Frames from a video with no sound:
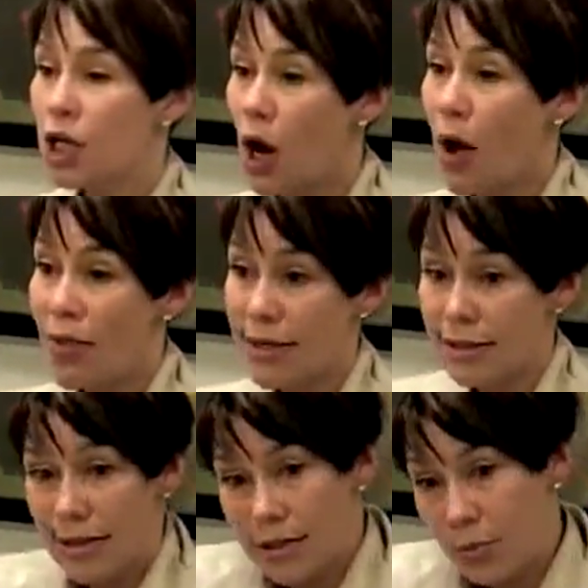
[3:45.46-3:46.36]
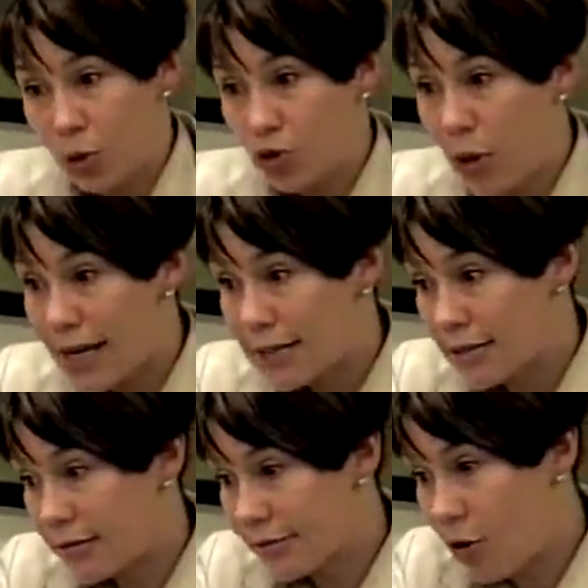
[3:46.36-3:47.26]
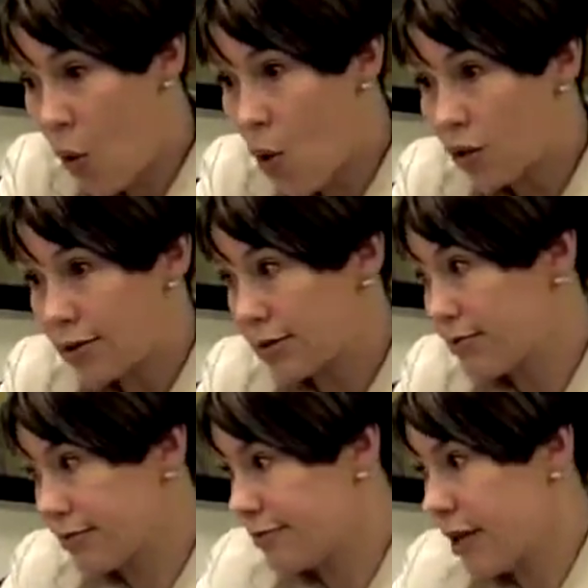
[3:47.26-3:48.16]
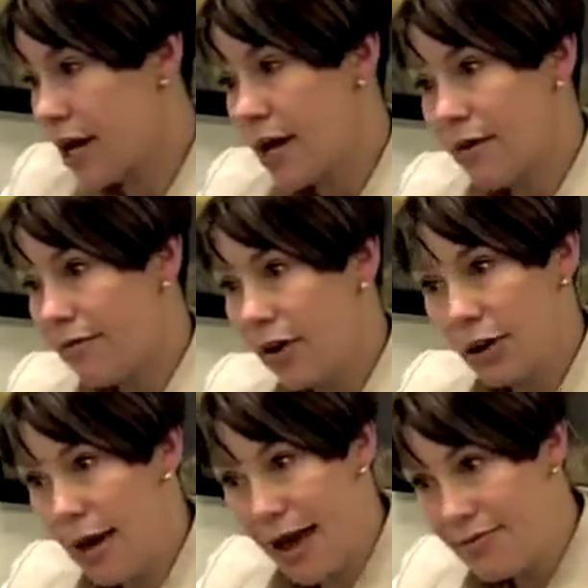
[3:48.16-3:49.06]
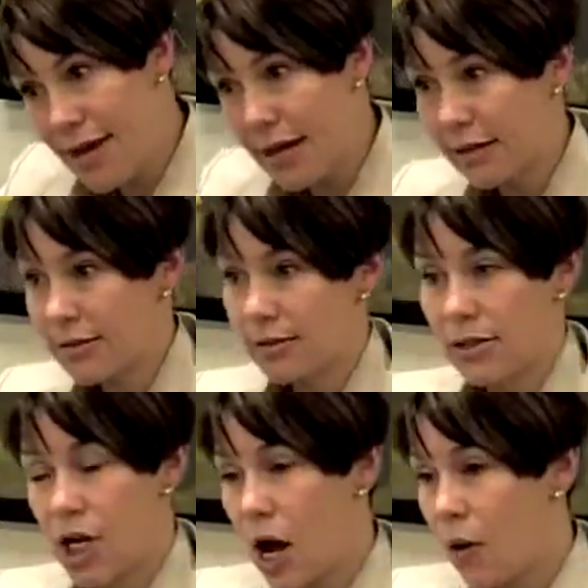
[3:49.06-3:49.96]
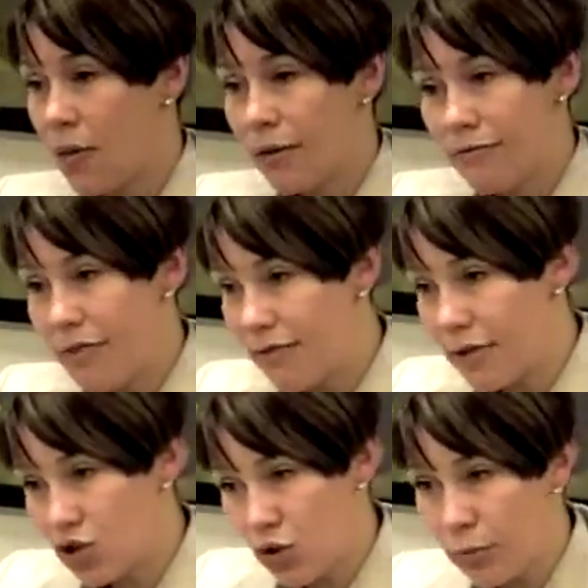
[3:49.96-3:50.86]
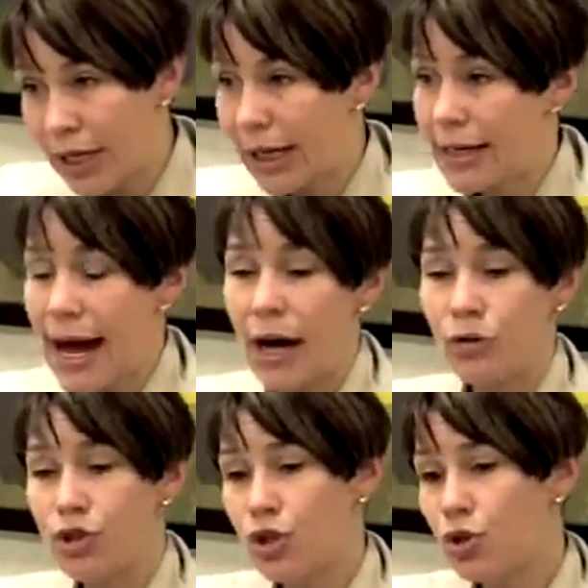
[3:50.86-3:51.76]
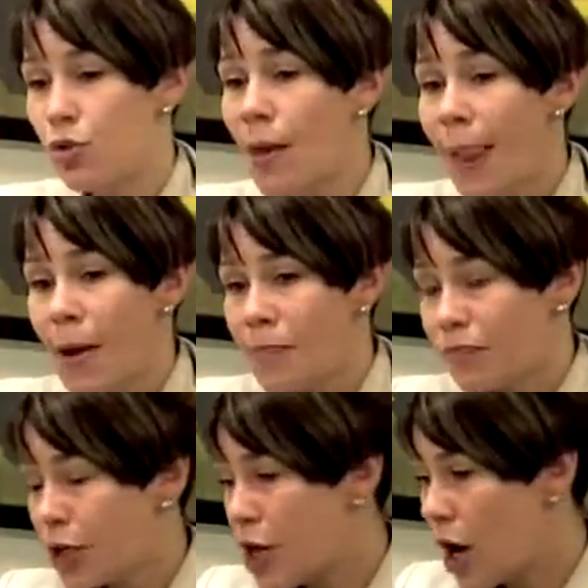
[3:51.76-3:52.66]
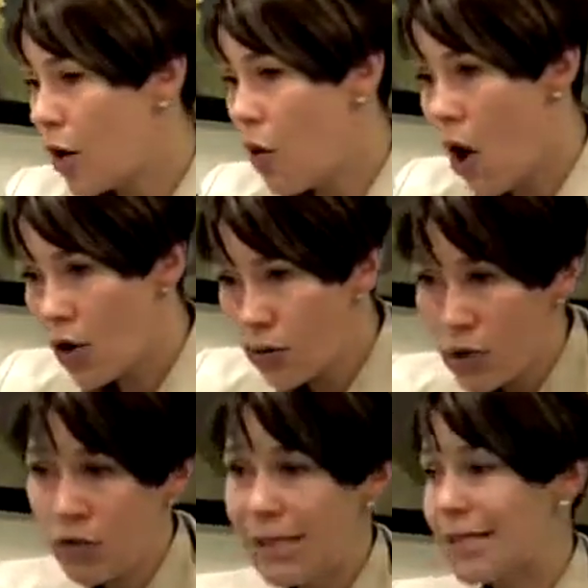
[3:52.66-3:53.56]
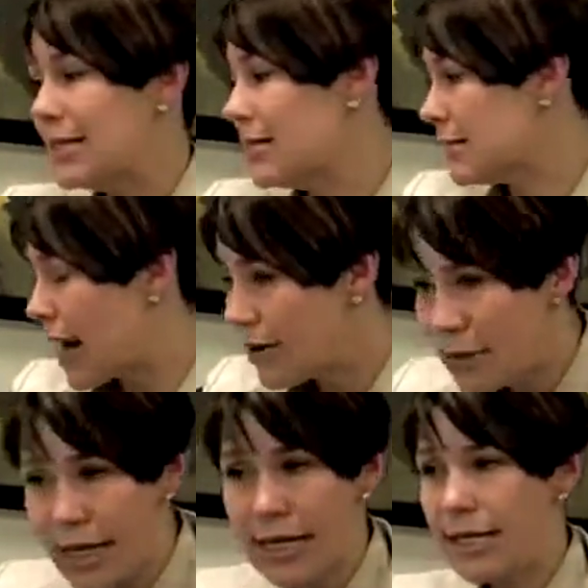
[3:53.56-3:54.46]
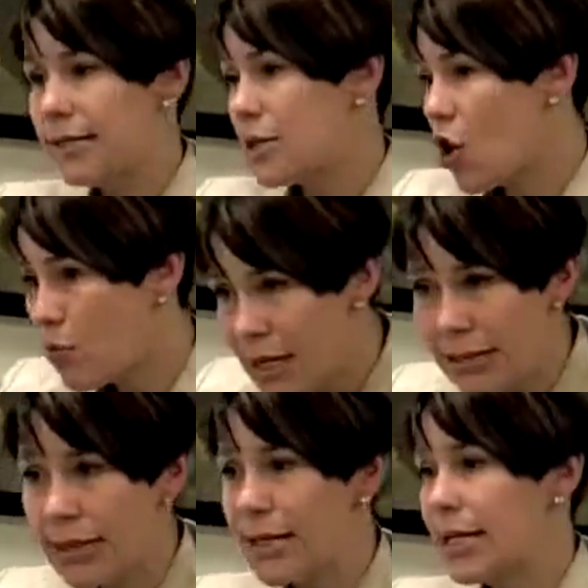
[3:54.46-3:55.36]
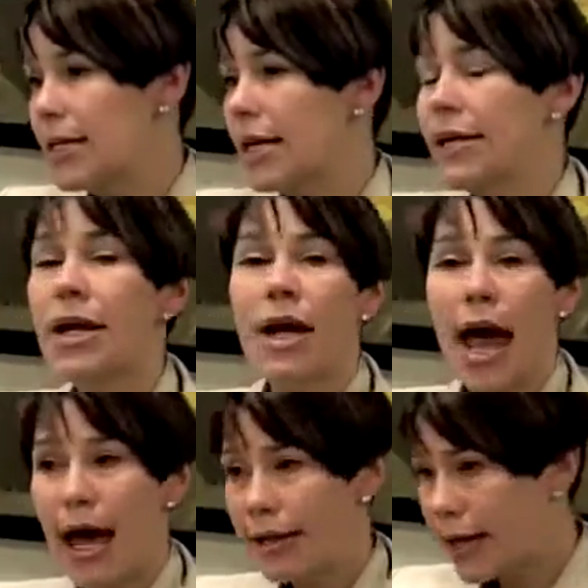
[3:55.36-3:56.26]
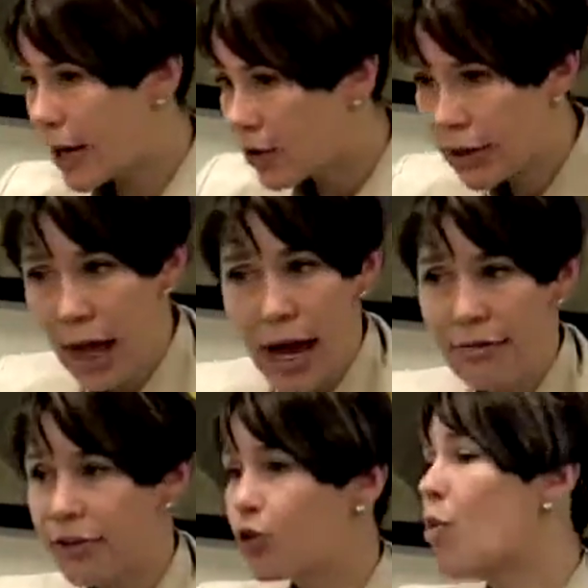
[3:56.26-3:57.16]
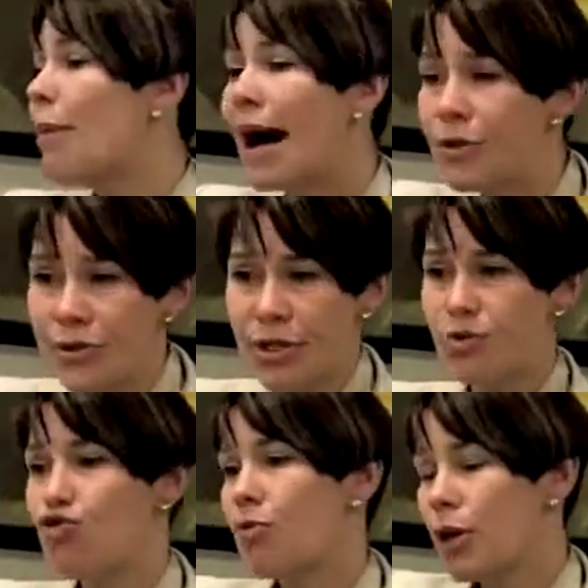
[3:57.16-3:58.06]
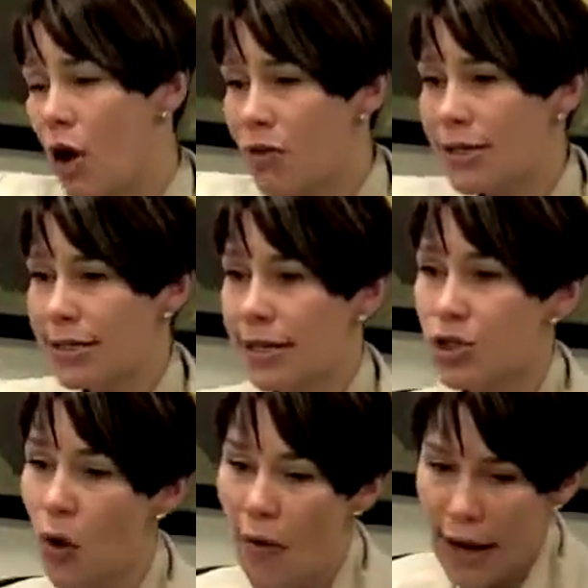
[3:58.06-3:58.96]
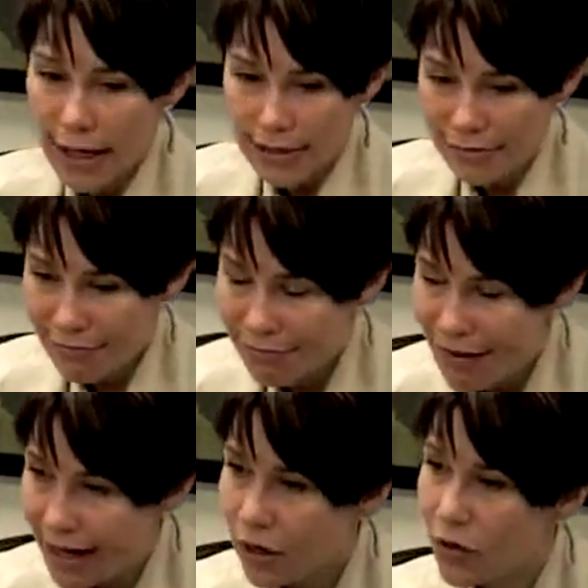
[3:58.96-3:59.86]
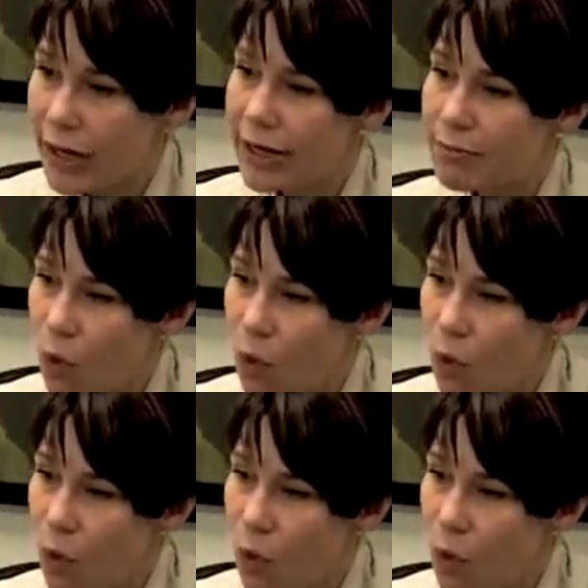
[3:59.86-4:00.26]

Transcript: you know, and this is a progressive course of very bad things. You know, they've, they've attributing it now to you know, autoimmune disease and diabetes and obesity and at later in life, irritable bowel syndrome and all these things. So it's very